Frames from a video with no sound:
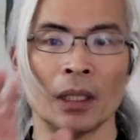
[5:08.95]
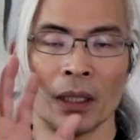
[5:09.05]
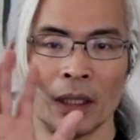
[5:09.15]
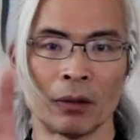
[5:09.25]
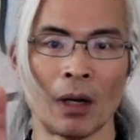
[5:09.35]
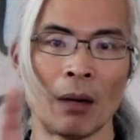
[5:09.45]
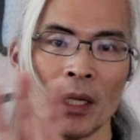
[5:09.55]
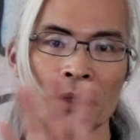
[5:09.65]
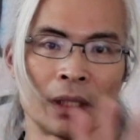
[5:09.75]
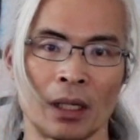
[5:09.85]
The
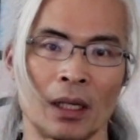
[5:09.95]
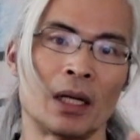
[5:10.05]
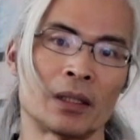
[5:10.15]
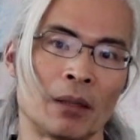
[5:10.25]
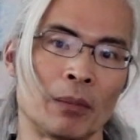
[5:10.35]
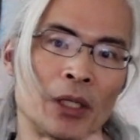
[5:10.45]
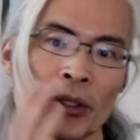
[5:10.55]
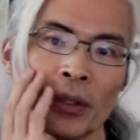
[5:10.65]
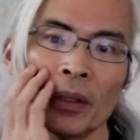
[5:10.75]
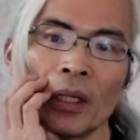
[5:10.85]
requirements are, as I
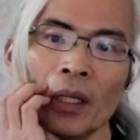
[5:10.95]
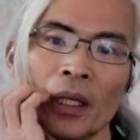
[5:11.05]
mentioned,